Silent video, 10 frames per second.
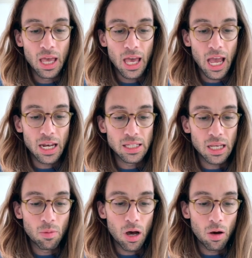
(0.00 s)
And
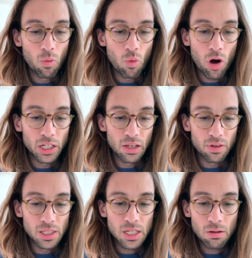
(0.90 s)
sigma 1
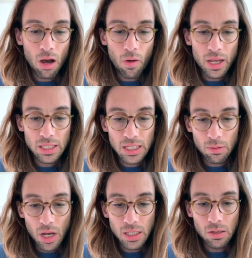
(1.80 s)
given 0 is
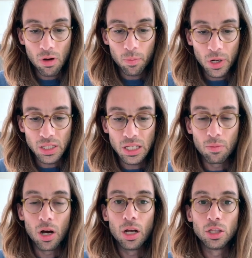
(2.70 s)
sigma 0 plus
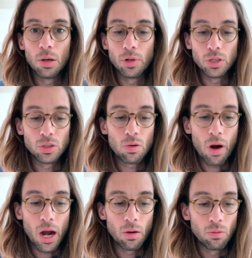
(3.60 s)
sigma w
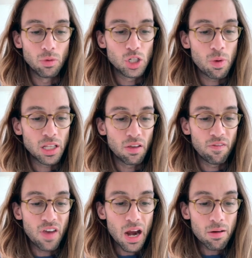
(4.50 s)
squared, which make the
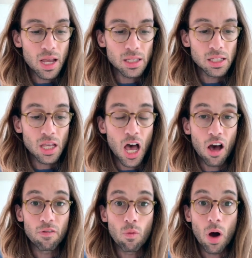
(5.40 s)
variance
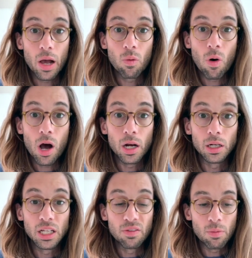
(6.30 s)
of
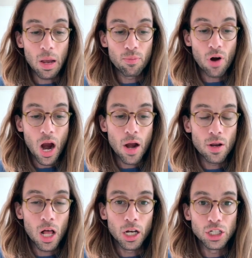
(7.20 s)
y1 given my prior
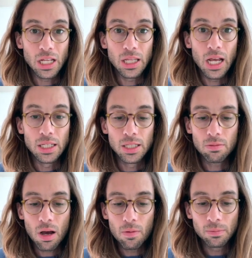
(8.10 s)
knowledge at
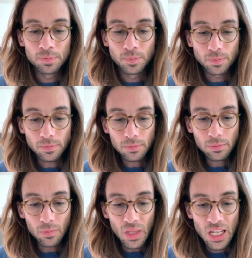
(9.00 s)
x0
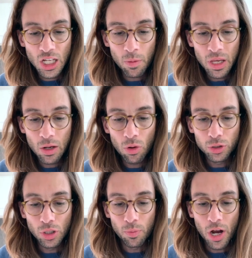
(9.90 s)
is going to be equal
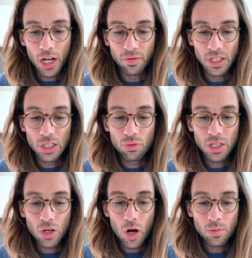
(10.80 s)
to the product of these
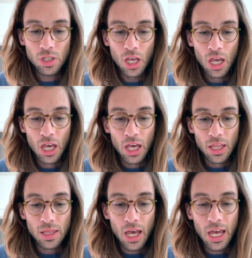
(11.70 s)
three terms.
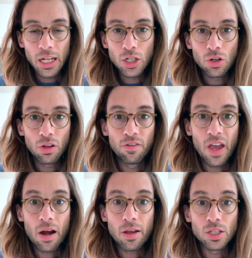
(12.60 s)
The initial
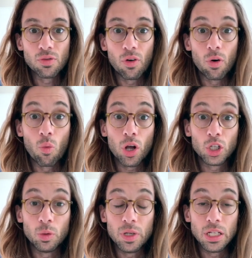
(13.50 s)
variance for what
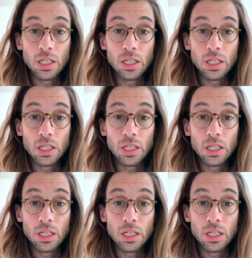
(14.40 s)
could be the